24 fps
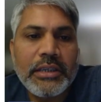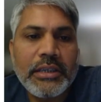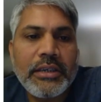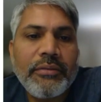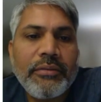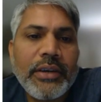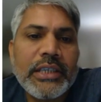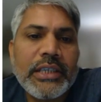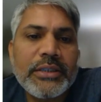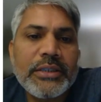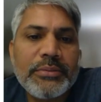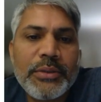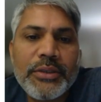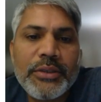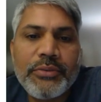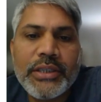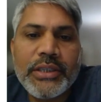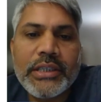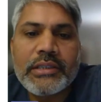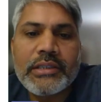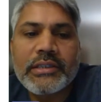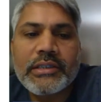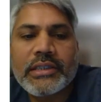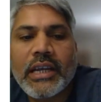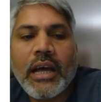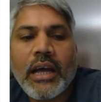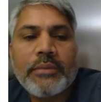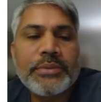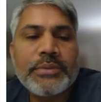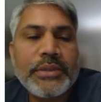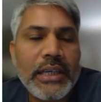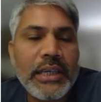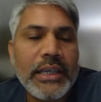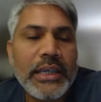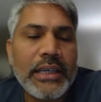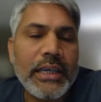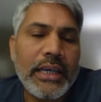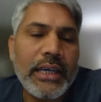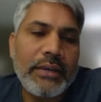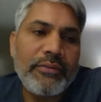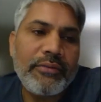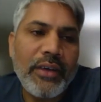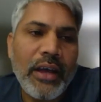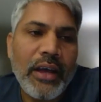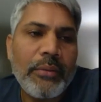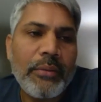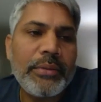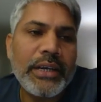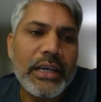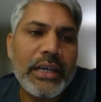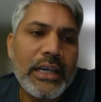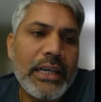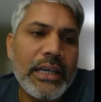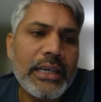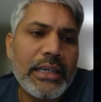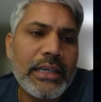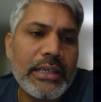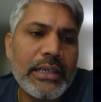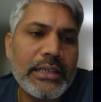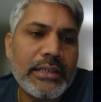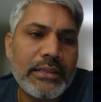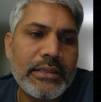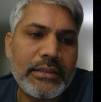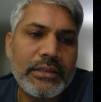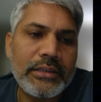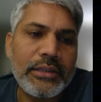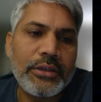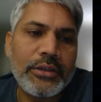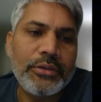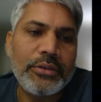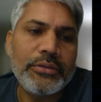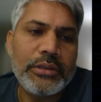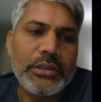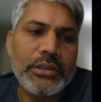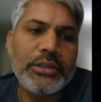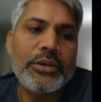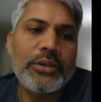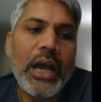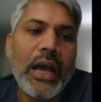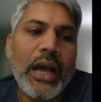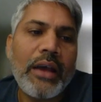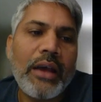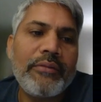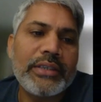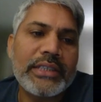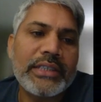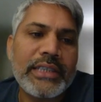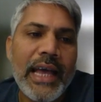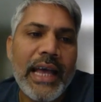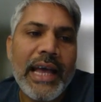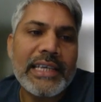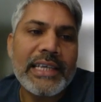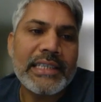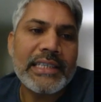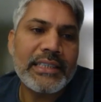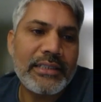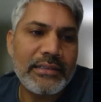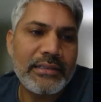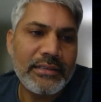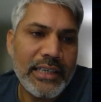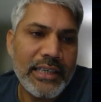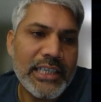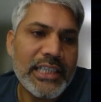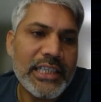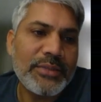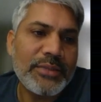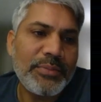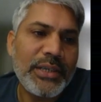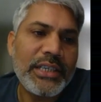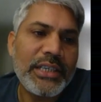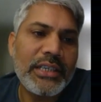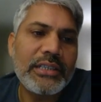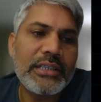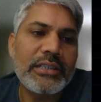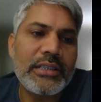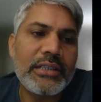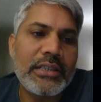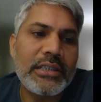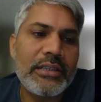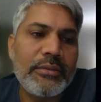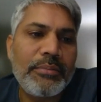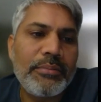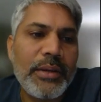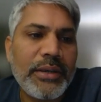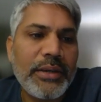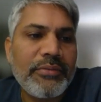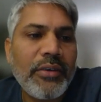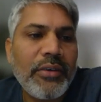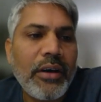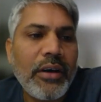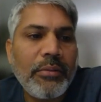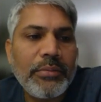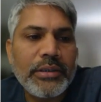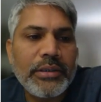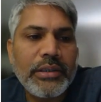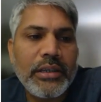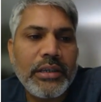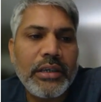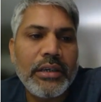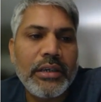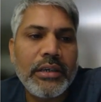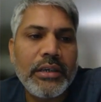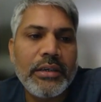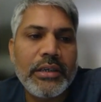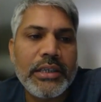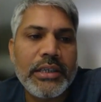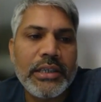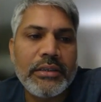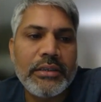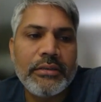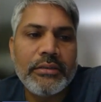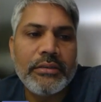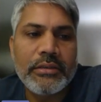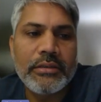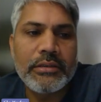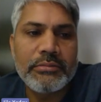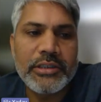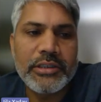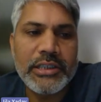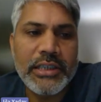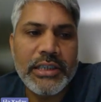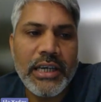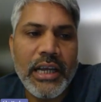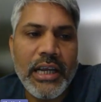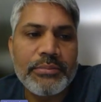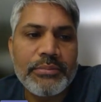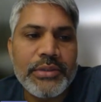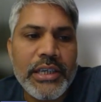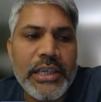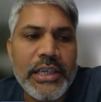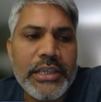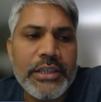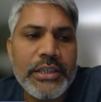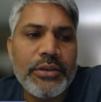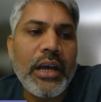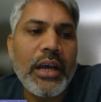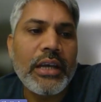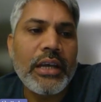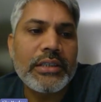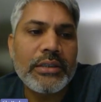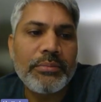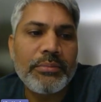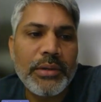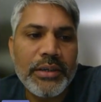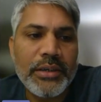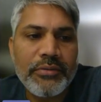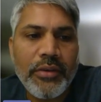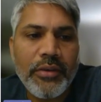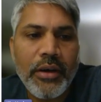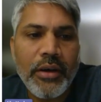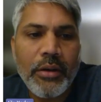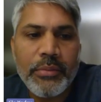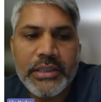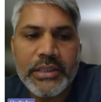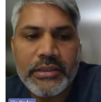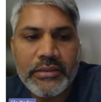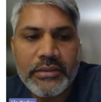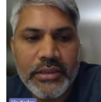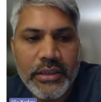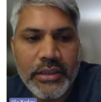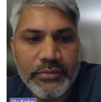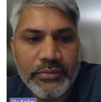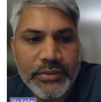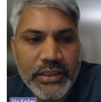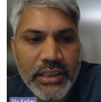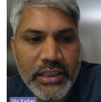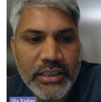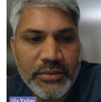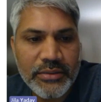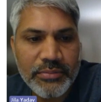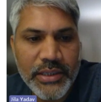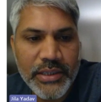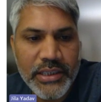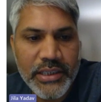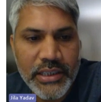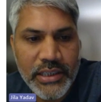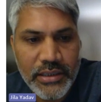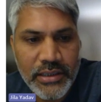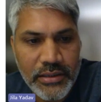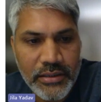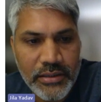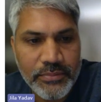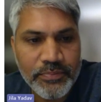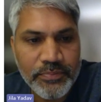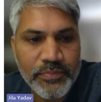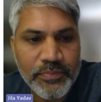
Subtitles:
difference between the Synapse link and Fabric link is, you have a SaaS experience in the platform. In Synapse link, you have a platform as a service experience.